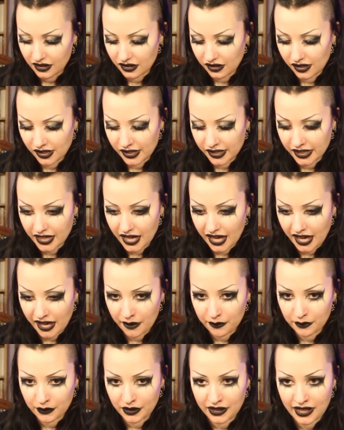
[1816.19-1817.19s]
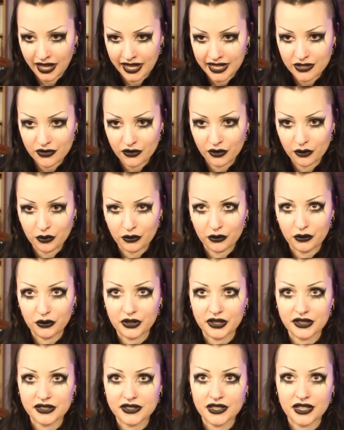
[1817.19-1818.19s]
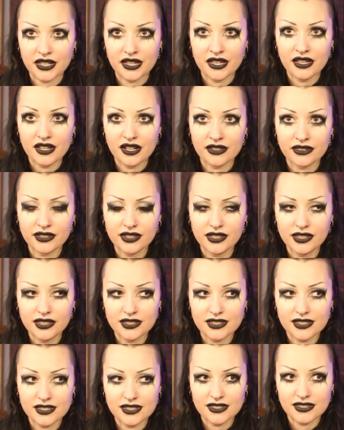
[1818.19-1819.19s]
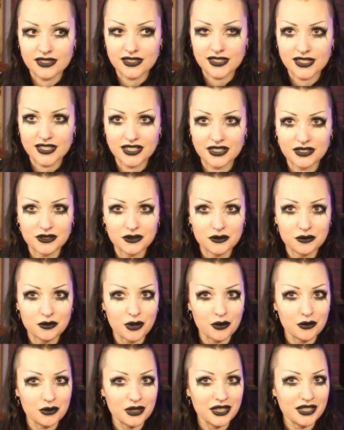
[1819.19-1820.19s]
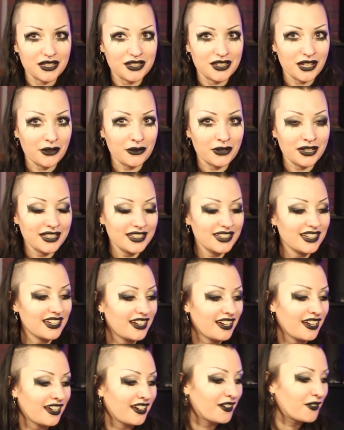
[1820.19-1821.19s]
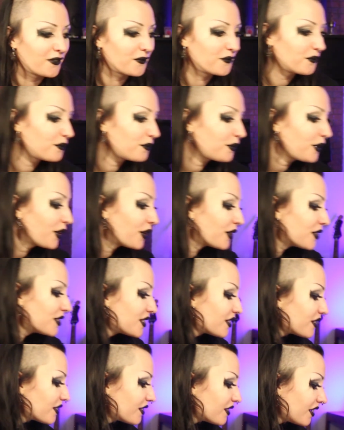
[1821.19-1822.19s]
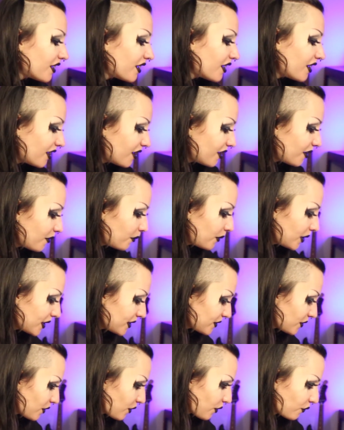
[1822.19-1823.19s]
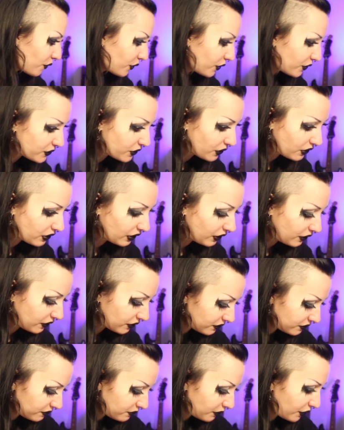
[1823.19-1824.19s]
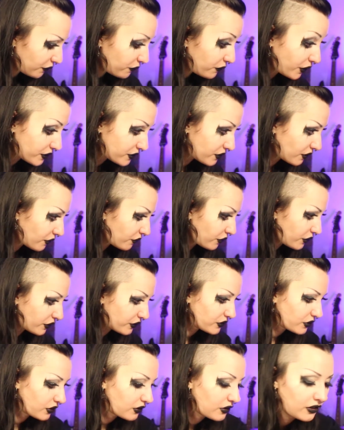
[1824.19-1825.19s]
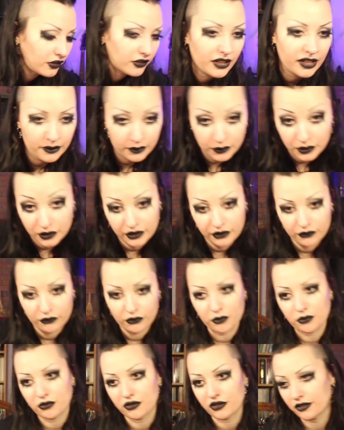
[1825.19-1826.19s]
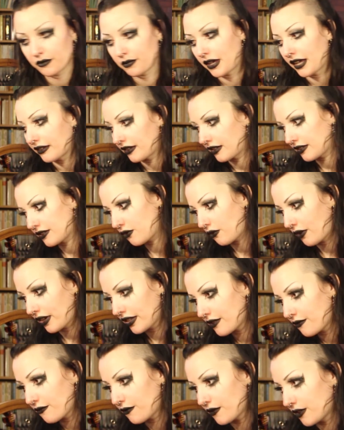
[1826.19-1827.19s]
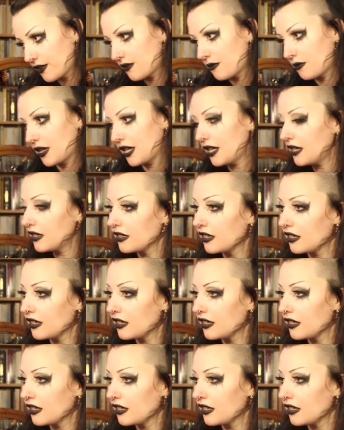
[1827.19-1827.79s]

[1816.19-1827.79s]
I am late on the ball this year. I think it's still probably going, but my sock for the sock along, my first sock for the sock along, I'm looking for a project bag that's right in front of me.